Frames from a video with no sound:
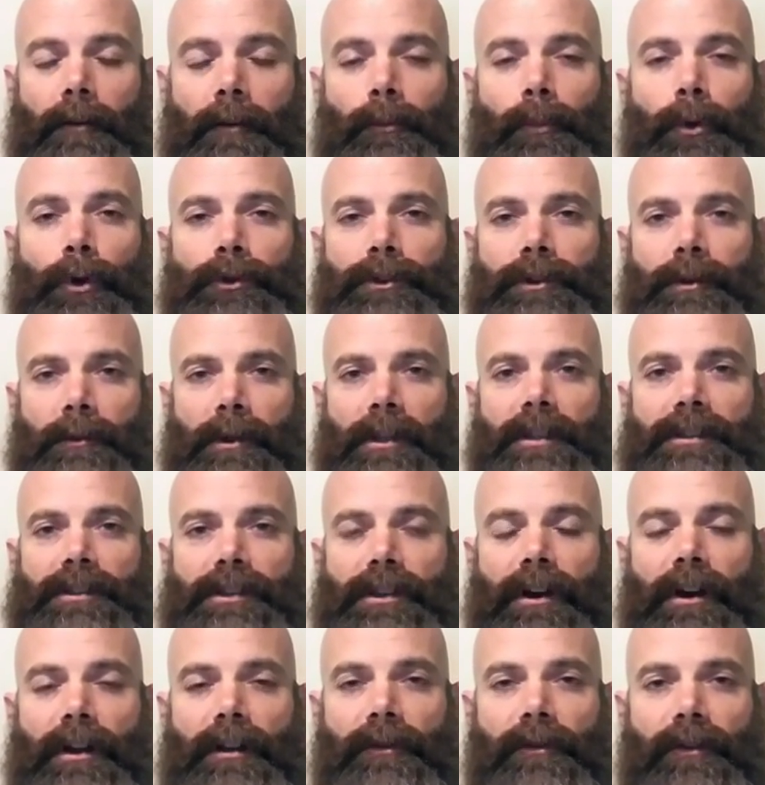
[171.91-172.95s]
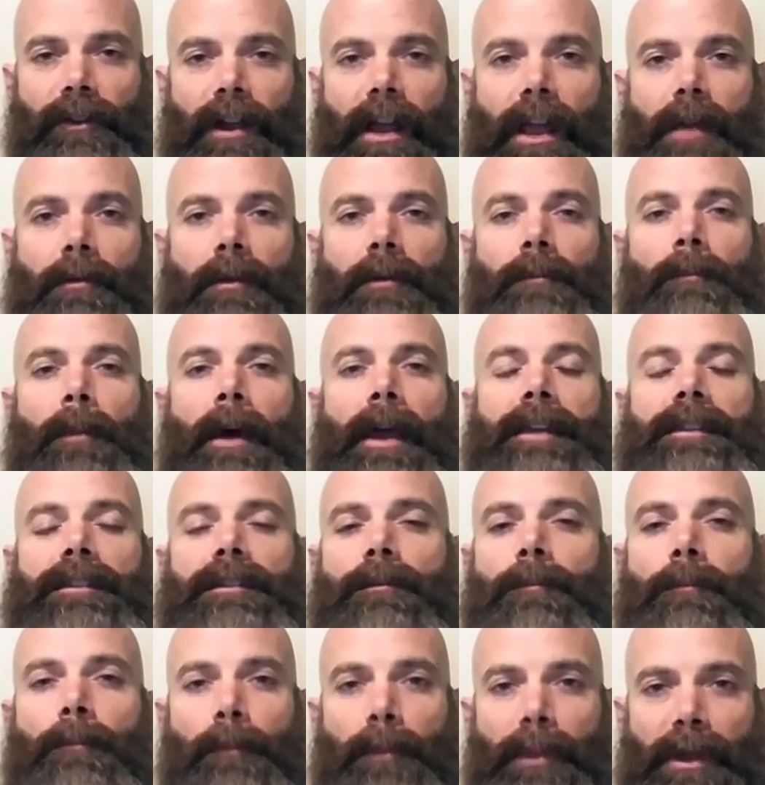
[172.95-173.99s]
Put them inside a frame and make
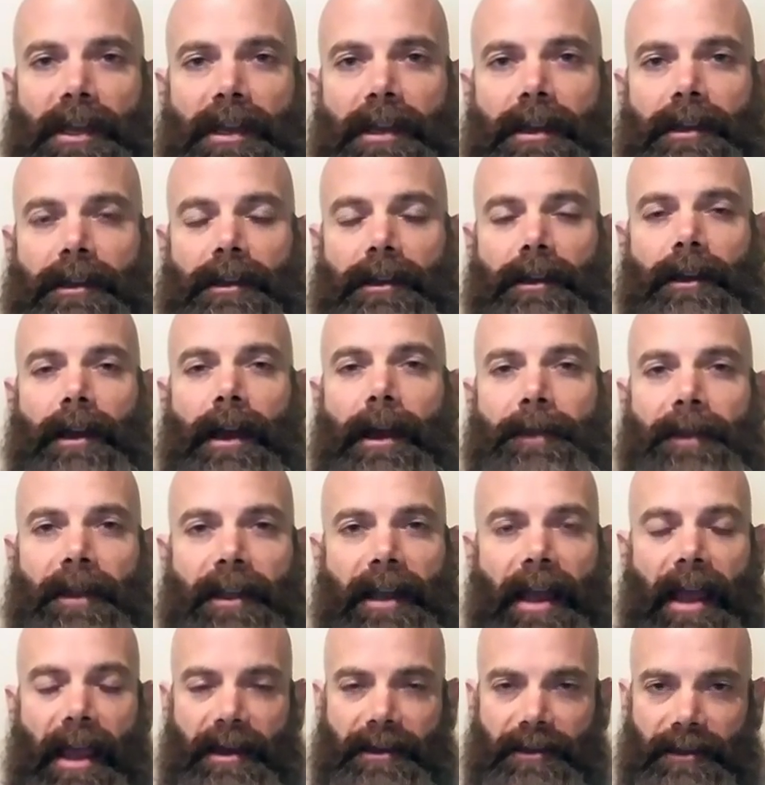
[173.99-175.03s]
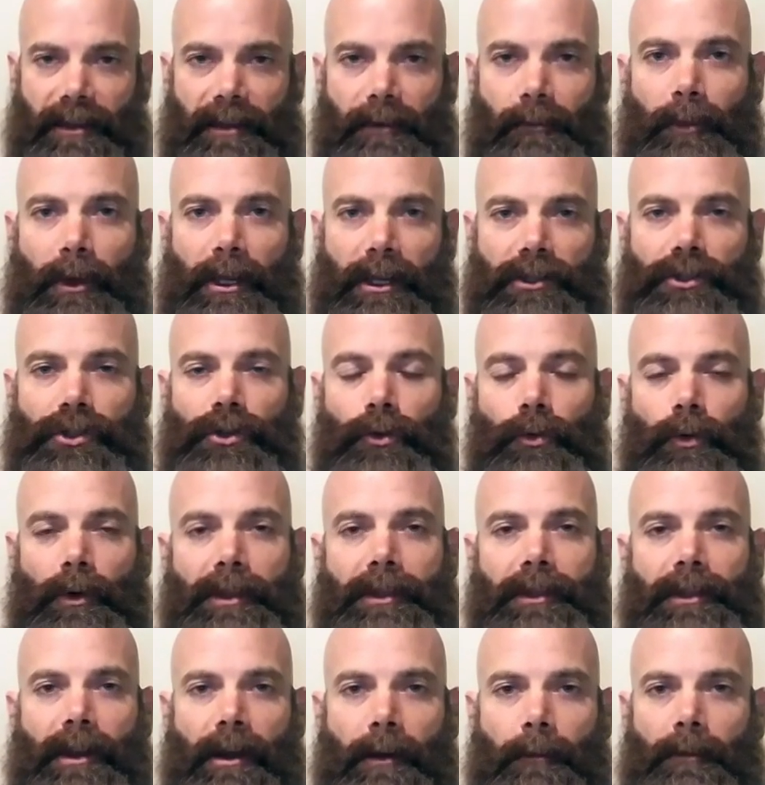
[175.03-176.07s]
them big, and then enter the picture
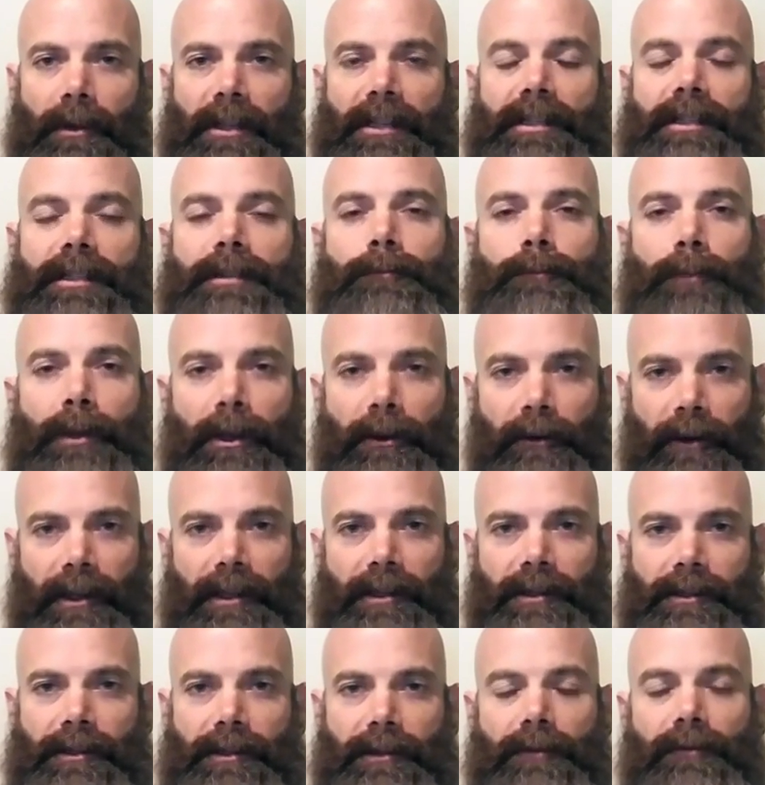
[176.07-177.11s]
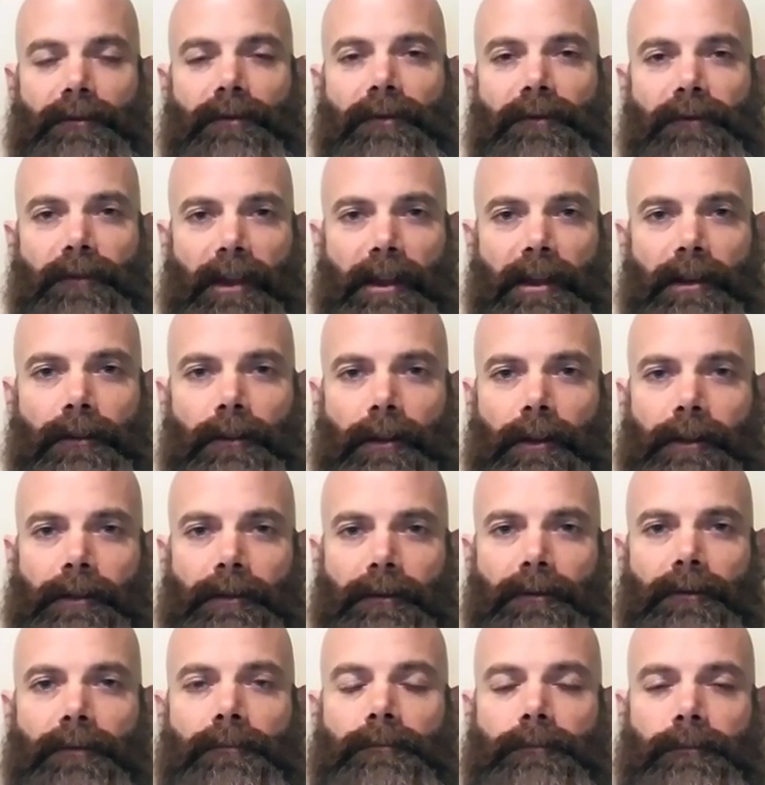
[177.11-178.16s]
with them. Experience it, feel it.
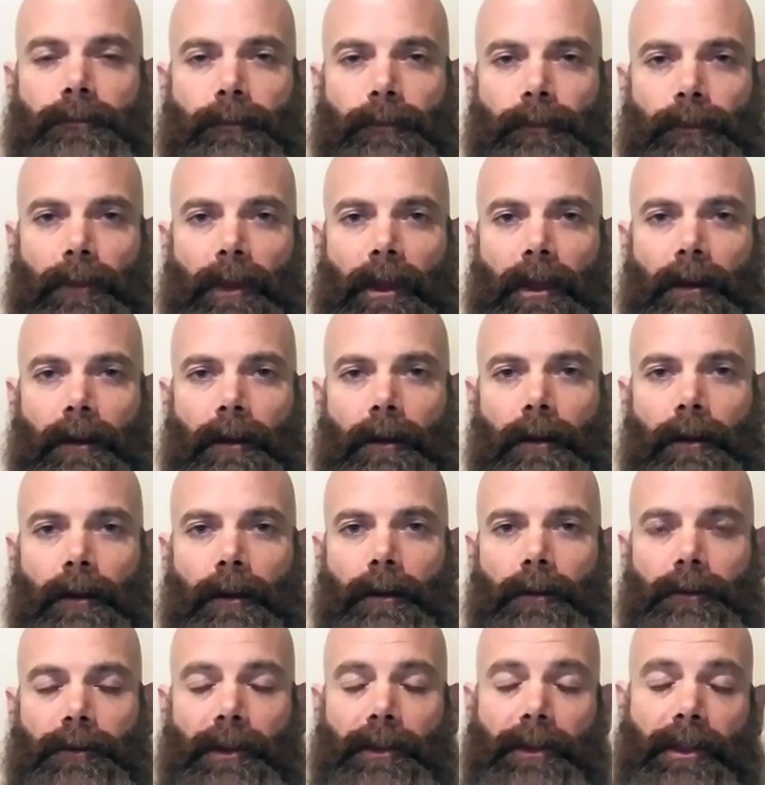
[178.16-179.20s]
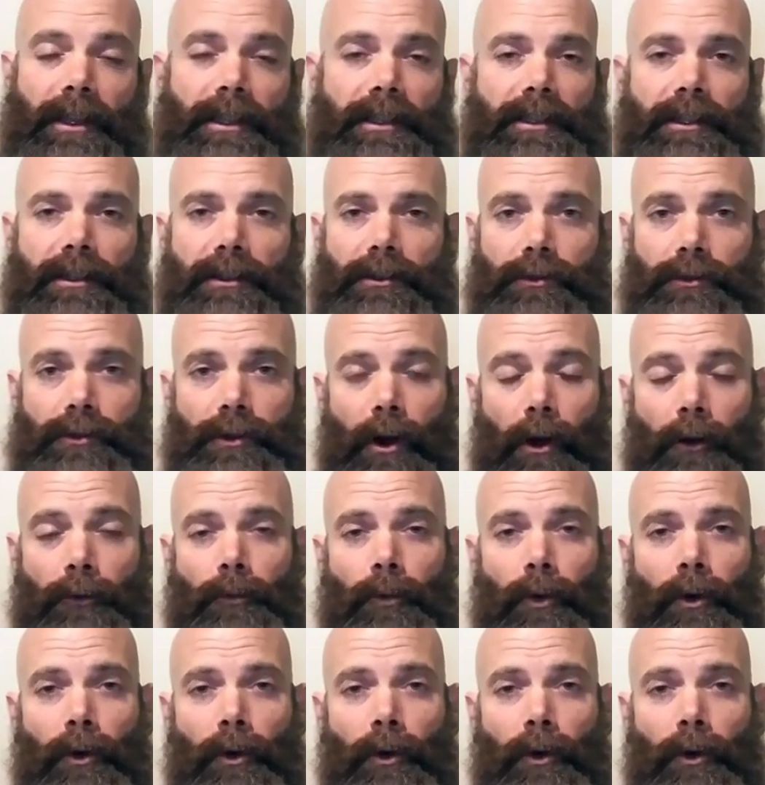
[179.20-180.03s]
The things that you don't